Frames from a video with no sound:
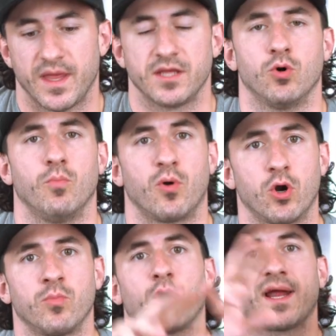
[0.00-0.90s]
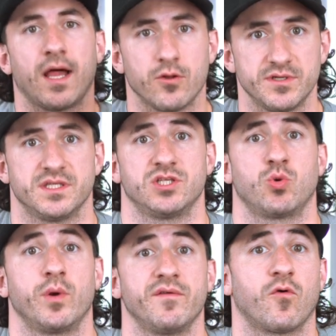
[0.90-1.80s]
that you'll burn more calories in the
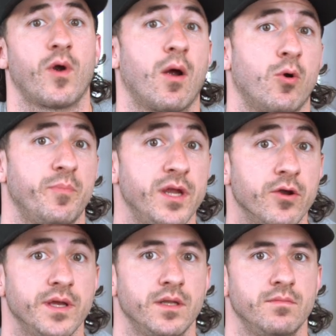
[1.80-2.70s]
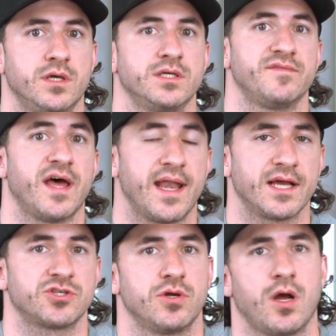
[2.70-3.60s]
24 hour period because of that
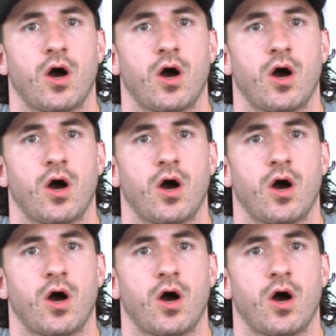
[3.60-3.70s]
extra